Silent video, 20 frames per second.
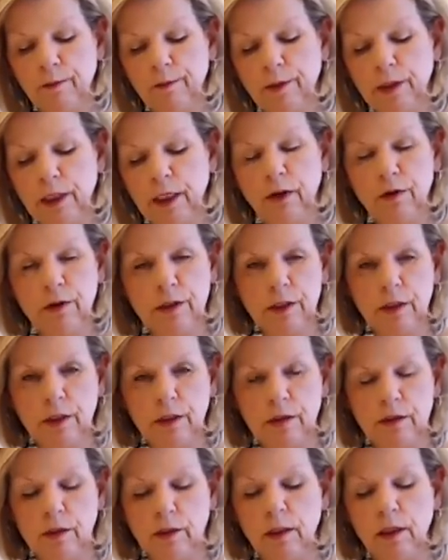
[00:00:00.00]

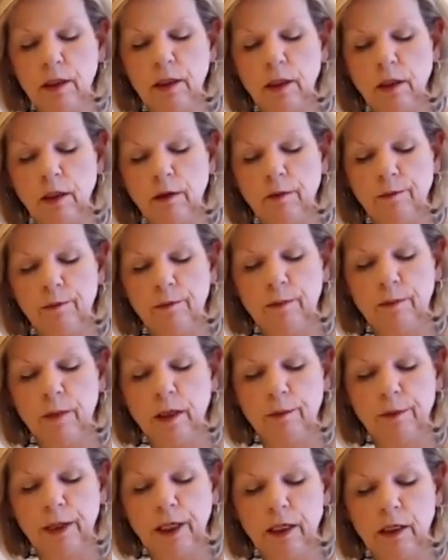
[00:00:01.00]
carotenes in here,
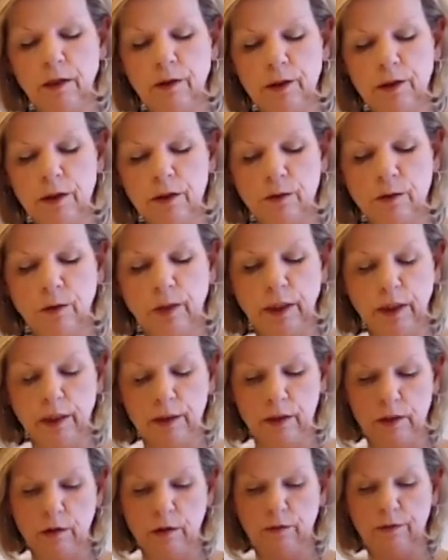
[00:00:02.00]
beta carotenes
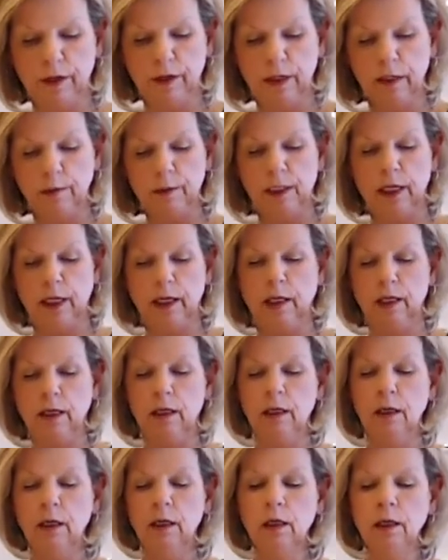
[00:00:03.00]
related to vitamin
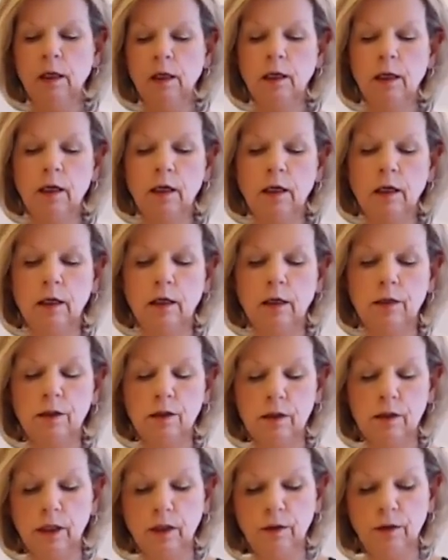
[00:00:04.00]
A,
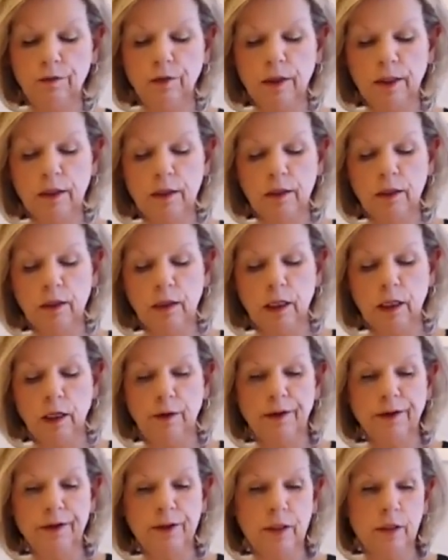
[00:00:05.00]
just like you find in
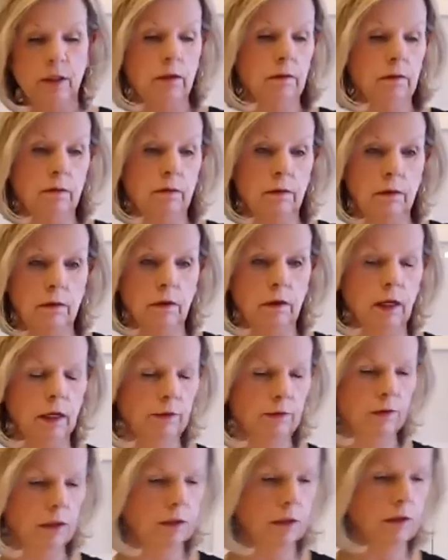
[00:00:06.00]
carrots and a lot
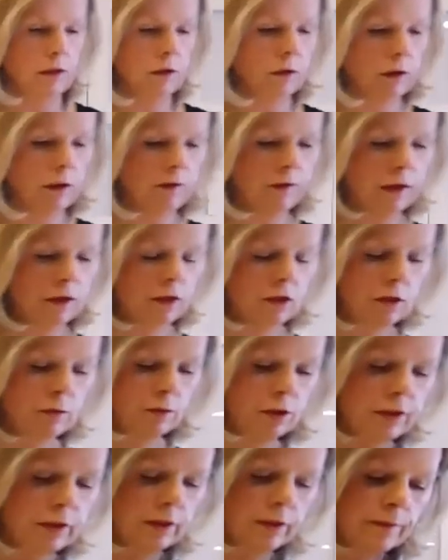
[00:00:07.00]
of these other green
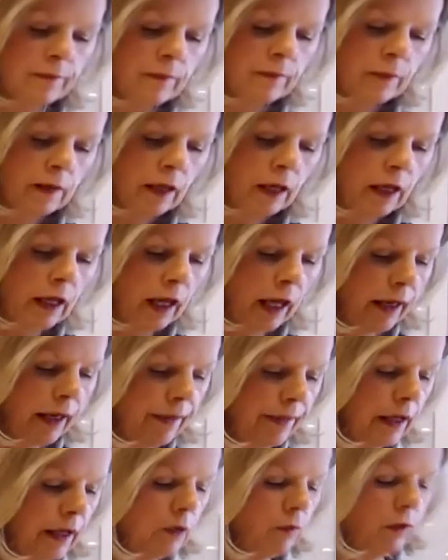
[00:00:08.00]
vegetables. And
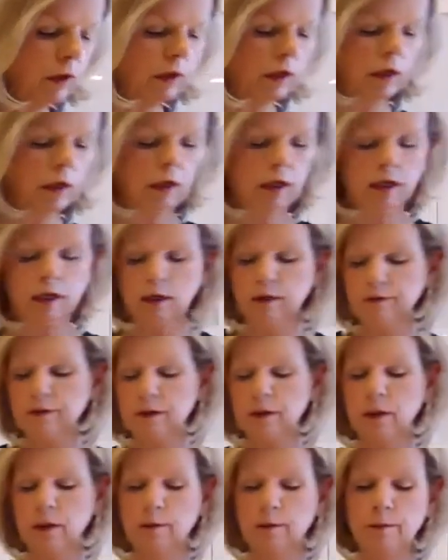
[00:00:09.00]
then we're going to have
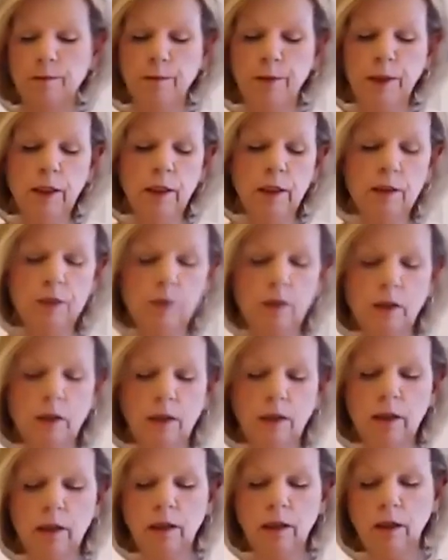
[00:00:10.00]
some peanuts on
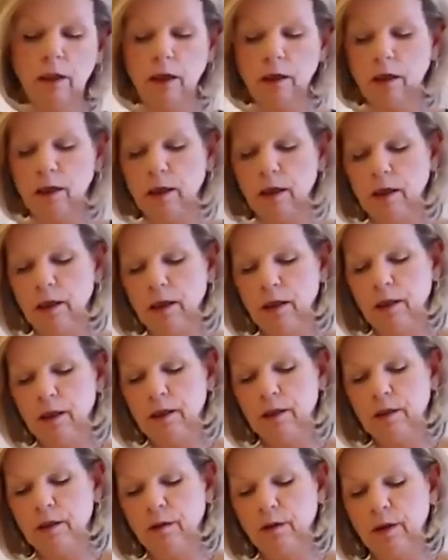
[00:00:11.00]
here.
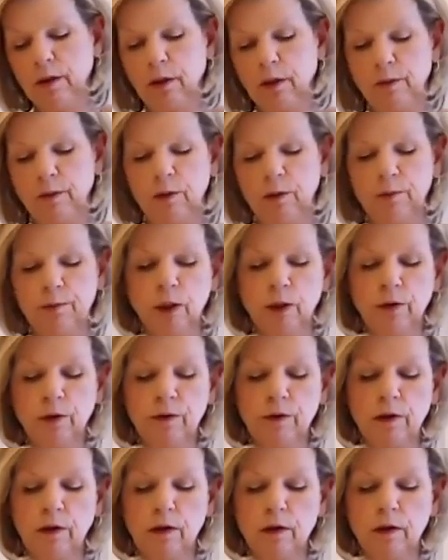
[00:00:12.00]
So we're going to put
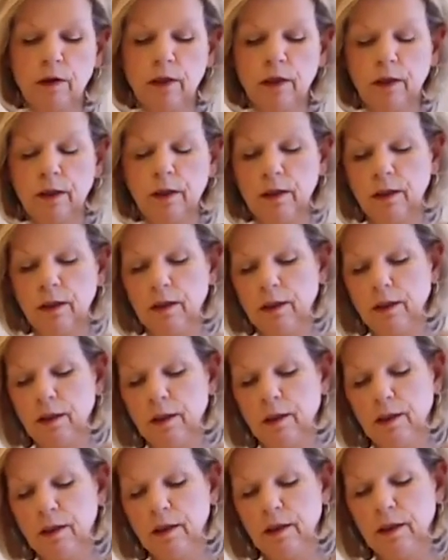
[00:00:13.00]
both on
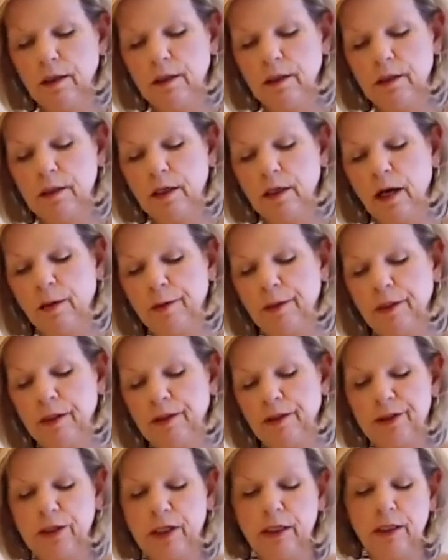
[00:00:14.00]
top and
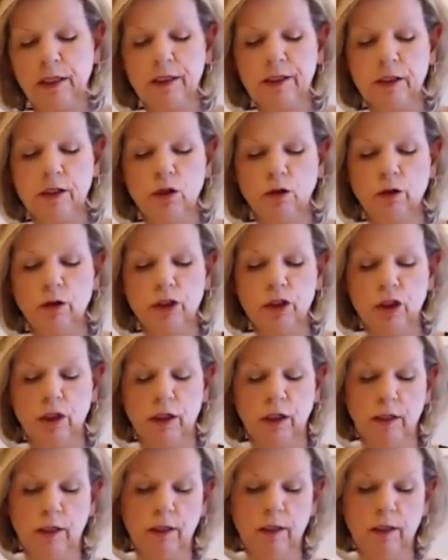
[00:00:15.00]
they'll stay nice and crunchy